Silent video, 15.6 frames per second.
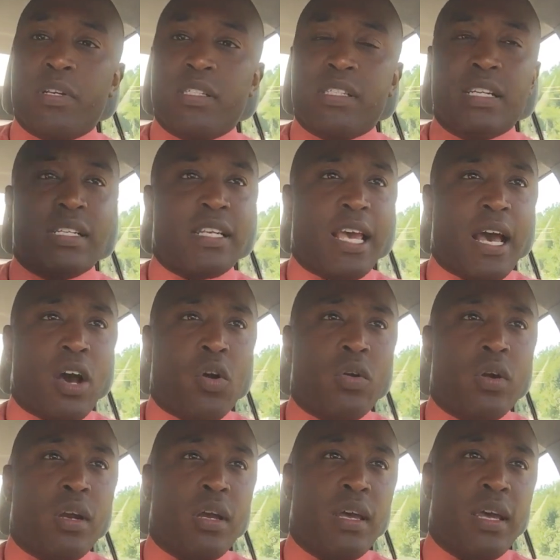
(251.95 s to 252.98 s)
able to sit
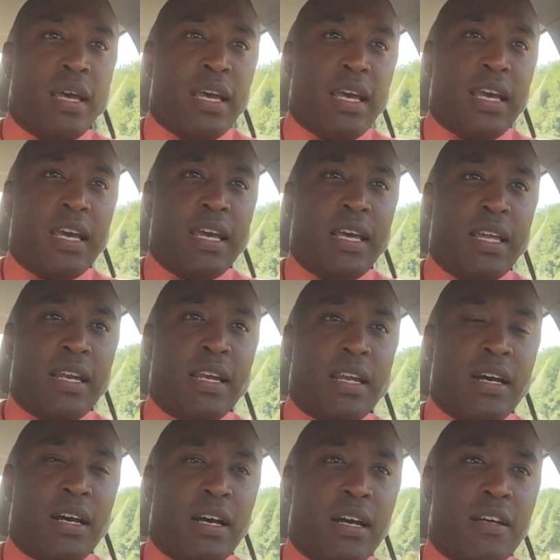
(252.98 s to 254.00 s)
down
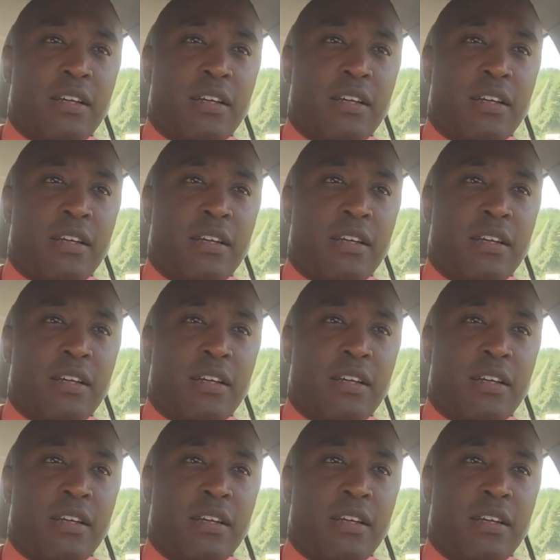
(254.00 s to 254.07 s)
and